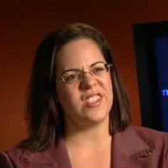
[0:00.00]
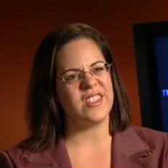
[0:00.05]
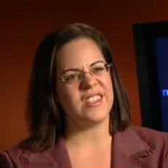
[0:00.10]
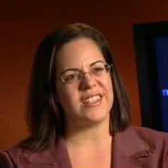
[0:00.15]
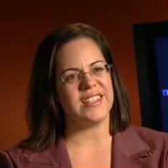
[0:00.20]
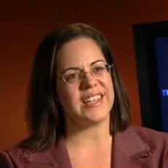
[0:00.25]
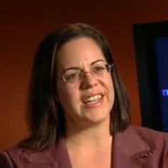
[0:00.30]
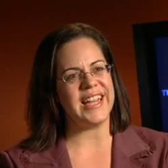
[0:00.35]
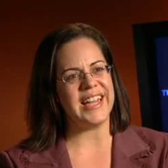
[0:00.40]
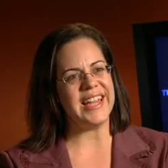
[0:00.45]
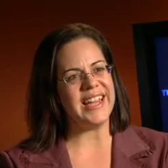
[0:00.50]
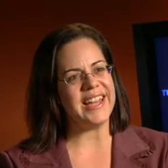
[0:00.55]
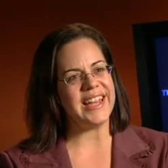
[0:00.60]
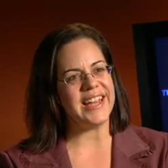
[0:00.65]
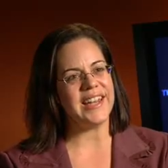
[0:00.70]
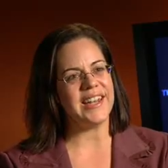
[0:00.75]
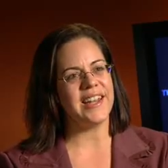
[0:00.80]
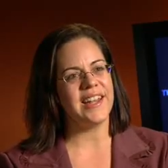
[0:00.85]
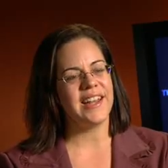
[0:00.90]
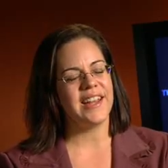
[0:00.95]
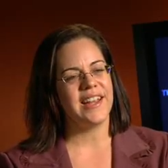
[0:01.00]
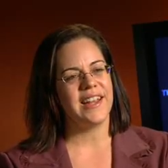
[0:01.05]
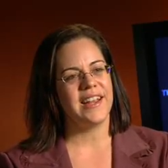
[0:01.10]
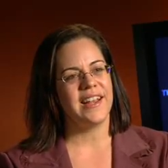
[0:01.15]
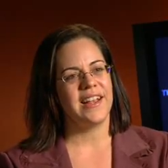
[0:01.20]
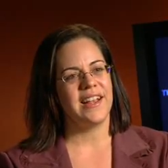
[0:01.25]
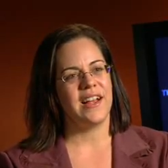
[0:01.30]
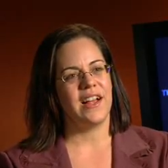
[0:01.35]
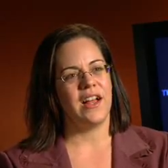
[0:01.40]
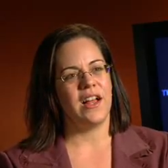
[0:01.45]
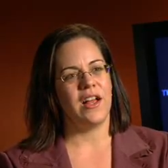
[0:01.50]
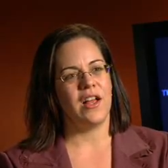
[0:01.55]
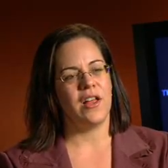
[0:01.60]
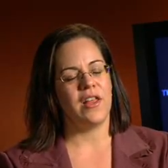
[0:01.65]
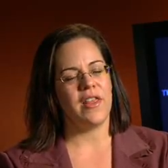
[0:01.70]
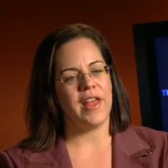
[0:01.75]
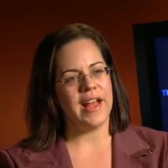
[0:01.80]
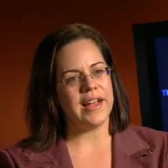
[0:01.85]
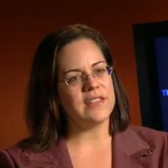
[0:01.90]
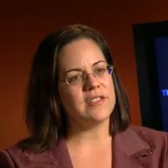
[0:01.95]
this kid, uh,
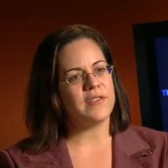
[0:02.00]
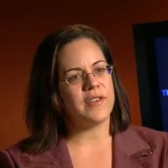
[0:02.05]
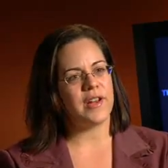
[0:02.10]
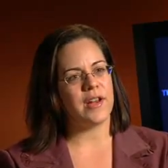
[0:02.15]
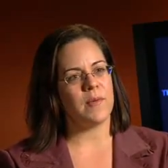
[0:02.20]
that's very